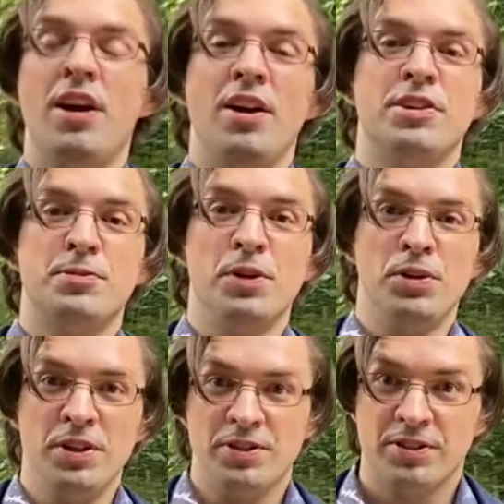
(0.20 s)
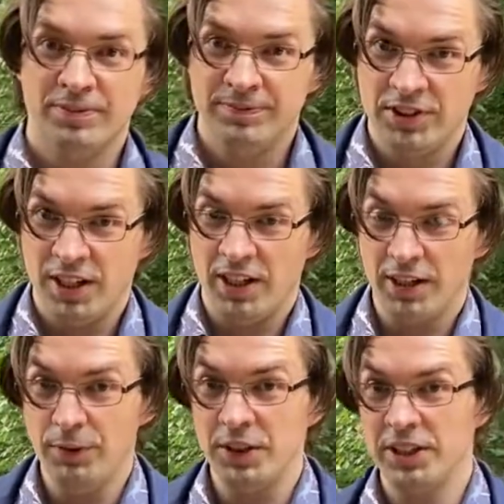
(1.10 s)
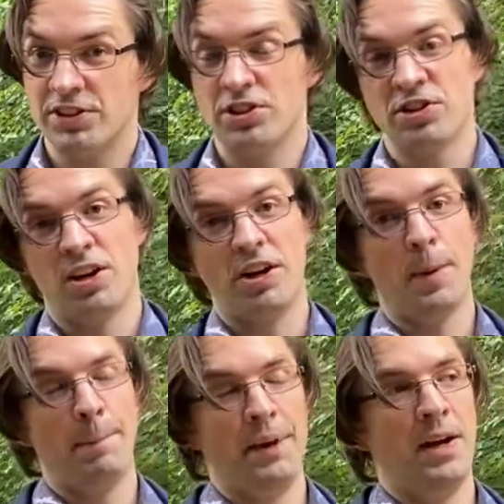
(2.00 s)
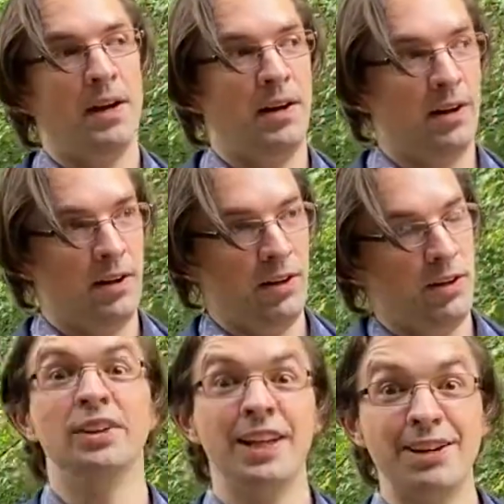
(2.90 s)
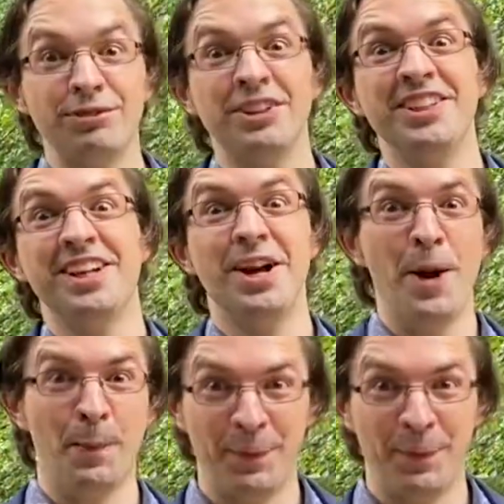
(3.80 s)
entrepreneurs. Today we get to talk about leveling up.